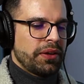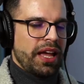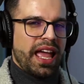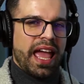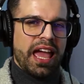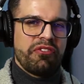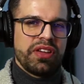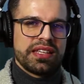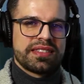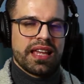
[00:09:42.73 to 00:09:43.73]

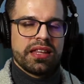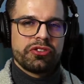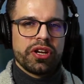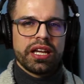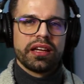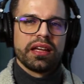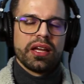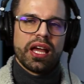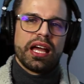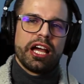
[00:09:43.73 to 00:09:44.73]
heavy centric,
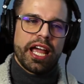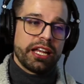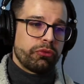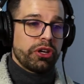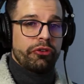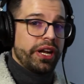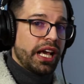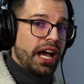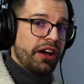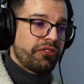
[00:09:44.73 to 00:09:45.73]
and we already
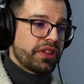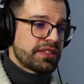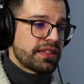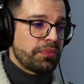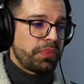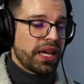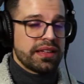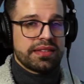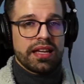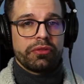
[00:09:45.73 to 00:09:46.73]
have the sub
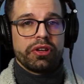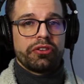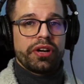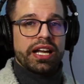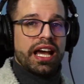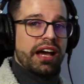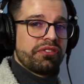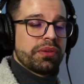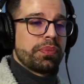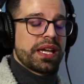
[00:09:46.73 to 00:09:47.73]
bass and we already have
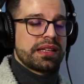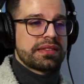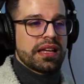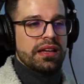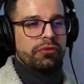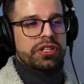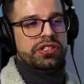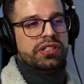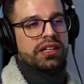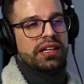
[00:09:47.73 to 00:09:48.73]
the bass,
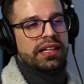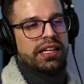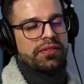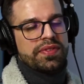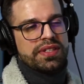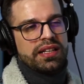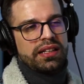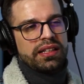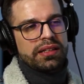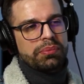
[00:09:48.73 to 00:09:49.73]
which gives a
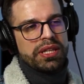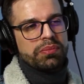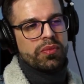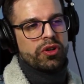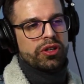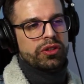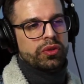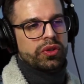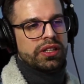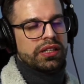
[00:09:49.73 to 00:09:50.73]
little bit more to
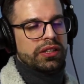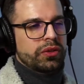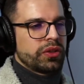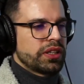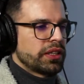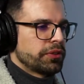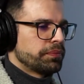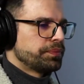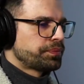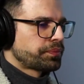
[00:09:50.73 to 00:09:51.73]
the